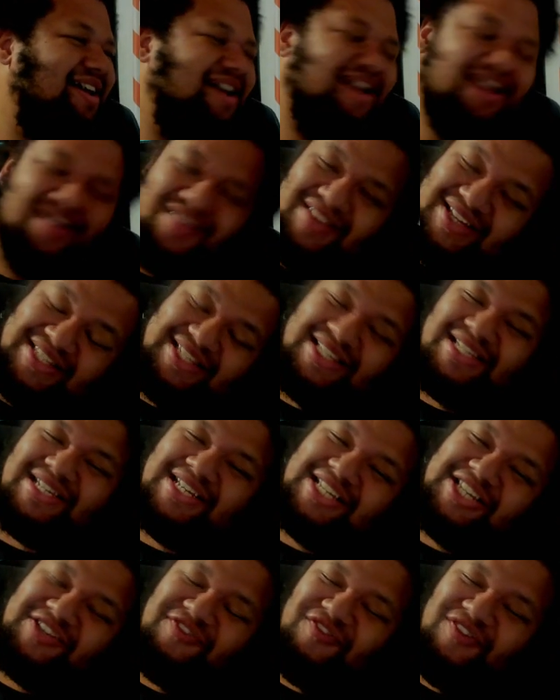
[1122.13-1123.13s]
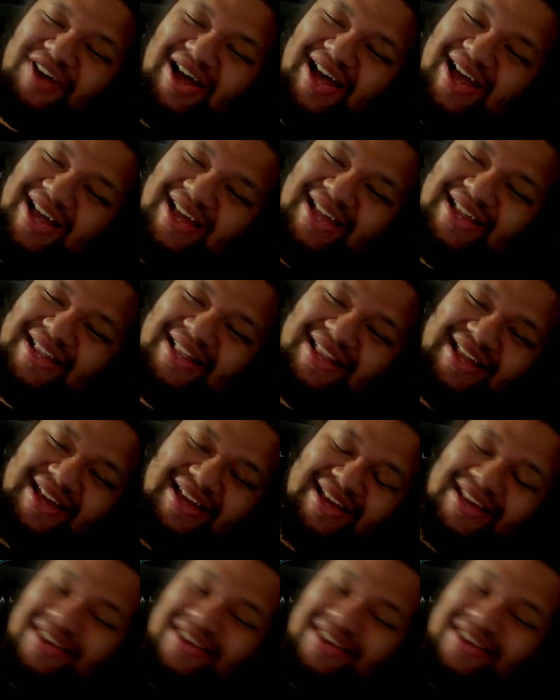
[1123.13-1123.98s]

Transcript: This is just fun.